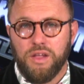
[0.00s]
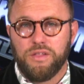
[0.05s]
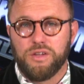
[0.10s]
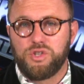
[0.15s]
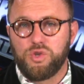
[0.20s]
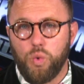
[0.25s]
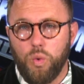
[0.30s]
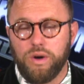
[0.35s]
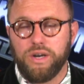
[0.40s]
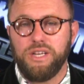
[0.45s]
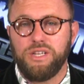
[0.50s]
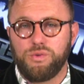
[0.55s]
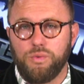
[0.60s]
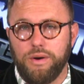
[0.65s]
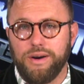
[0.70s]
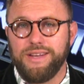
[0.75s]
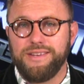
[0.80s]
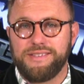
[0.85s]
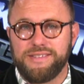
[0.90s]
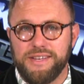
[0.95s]
The
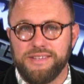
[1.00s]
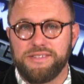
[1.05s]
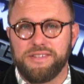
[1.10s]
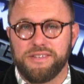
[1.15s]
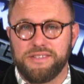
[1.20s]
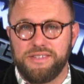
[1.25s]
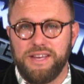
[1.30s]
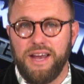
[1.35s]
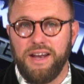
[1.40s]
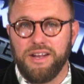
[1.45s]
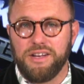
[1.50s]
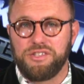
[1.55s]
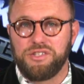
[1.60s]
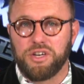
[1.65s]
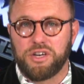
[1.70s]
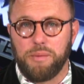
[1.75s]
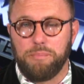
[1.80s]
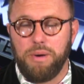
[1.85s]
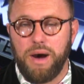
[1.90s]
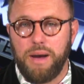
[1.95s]
2020 census data
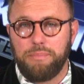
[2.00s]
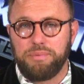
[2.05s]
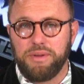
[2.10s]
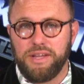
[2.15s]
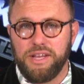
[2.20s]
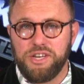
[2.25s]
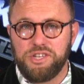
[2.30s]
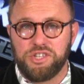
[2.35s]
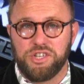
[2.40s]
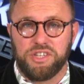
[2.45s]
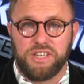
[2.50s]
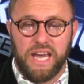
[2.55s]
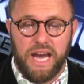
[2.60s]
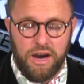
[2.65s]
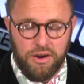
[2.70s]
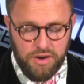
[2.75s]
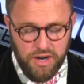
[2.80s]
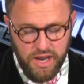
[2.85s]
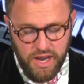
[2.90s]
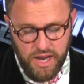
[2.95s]
took a population
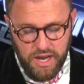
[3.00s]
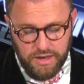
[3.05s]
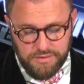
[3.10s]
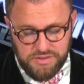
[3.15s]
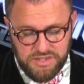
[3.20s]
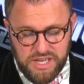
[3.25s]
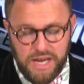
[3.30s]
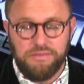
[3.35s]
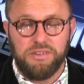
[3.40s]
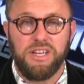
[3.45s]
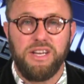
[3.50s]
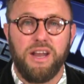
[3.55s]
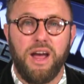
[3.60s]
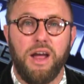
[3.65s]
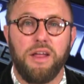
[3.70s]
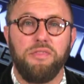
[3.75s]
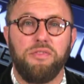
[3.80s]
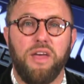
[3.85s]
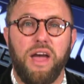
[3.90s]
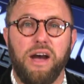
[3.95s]
count of
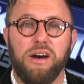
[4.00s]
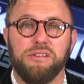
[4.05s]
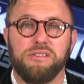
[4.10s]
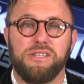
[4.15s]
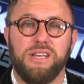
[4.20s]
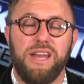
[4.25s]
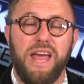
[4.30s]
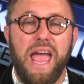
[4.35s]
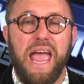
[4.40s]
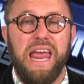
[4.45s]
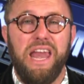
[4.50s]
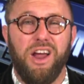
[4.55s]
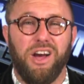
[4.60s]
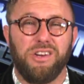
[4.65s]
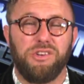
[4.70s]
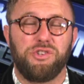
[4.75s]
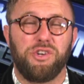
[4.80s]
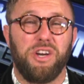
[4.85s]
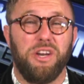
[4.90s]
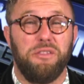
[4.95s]

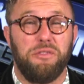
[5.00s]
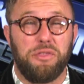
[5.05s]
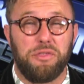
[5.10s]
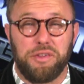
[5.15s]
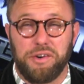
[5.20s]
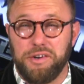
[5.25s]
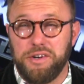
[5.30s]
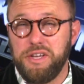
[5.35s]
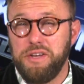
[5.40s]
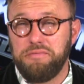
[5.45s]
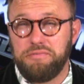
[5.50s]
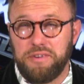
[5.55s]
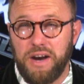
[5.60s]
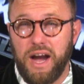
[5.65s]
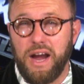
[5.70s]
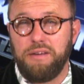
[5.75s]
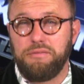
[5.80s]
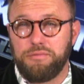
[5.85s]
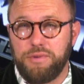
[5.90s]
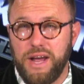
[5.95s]

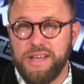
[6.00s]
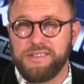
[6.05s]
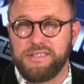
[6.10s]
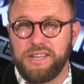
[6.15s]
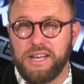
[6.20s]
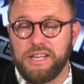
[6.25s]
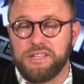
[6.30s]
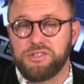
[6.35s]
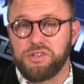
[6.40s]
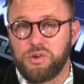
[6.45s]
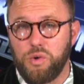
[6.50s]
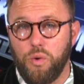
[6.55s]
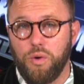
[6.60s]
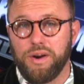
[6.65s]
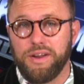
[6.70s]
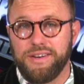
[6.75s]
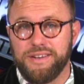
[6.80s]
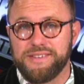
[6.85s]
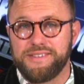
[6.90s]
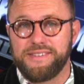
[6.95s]
79,835 residents,
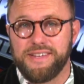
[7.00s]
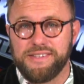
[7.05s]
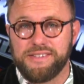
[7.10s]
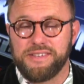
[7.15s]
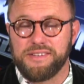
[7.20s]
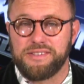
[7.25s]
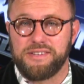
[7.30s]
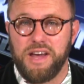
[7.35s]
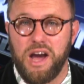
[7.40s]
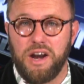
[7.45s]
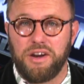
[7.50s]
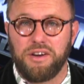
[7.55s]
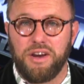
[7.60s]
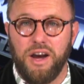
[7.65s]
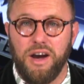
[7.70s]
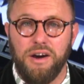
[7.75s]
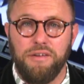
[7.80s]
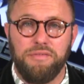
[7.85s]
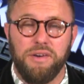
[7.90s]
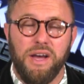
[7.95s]
according to
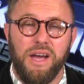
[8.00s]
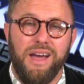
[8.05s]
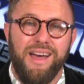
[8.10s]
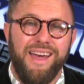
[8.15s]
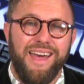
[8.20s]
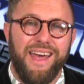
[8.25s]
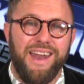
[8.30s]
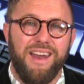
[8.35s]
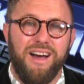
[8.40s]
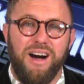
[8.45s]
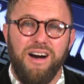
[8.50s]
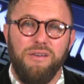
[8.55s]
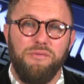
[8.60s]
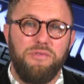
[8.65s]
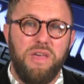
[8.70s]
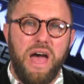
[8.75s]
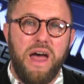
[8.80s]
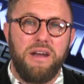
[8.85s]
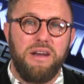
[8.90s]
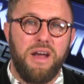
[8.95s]
census.gov. And
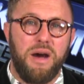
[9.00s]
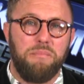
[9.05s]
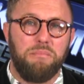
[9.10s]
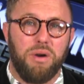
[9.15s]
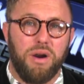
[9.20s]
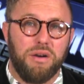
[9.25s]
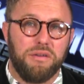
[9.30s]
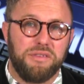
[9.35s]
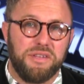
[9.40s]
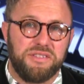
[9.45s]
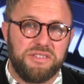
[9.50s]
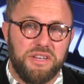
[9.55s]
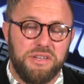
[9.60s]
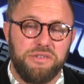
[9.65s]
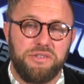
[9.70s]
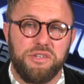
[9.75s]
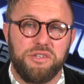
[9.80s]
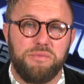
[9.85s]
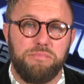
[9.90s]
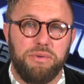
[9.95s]
of that number, the
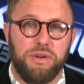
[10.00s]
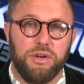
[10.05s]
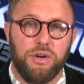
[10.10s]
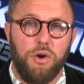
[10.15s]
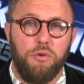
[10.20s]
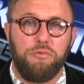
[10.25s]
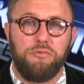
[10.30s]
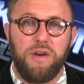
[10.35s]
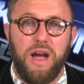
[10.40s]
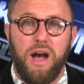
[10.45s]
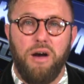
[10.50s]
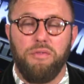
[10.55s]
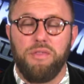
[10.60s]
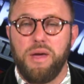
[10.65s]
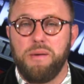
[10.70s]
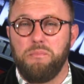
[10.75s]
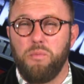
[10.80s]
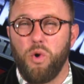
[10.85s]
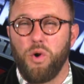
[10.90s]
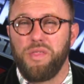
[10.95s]
Census Bureau
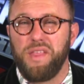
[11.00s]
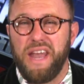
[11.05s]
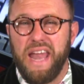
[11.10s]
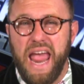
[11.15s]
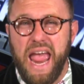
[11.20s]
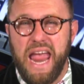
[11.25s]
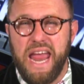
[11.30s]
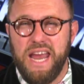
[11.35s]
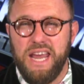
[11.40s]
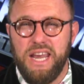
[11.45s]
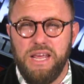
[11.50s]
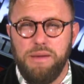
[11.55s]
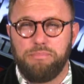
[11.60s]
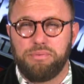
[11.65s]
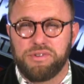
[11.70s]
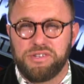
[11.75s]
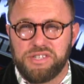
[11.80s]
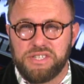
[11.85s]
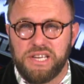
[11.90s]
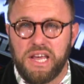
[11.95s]
found that more than
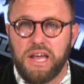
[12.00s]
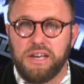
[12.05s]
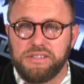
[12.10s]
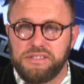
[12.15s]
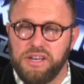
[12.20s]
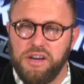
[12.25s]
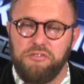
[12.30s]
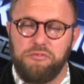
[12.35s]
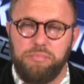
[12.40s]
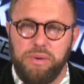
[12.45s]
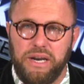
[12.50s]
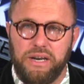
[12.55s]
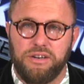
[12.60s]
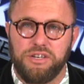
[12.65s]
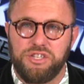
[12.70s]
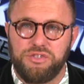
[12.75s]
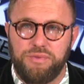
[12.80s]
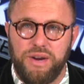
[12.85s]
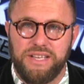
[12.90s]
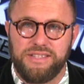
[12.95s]
80% of
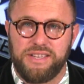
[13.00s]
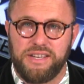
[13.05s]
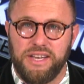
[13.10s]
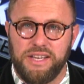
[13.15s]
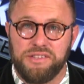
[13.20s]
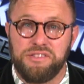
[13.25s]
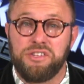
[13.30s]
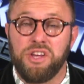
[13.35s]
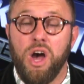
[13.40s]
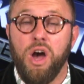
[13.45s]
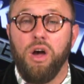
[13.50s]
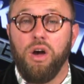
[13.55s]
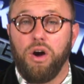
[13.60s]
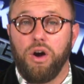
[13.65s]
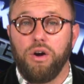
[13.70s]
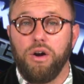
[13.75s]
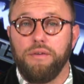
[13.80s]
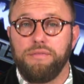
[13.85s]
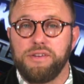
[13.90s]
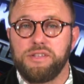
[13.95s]
Perris residents
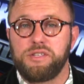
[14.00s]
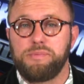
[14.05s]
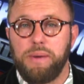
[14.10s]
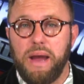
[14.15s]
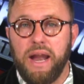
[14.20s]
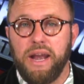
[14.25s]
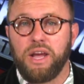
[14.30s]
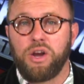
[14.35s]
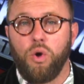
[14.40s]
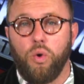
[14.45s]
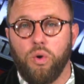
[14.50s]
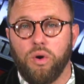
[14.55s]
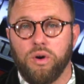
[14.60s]
are of Hispanic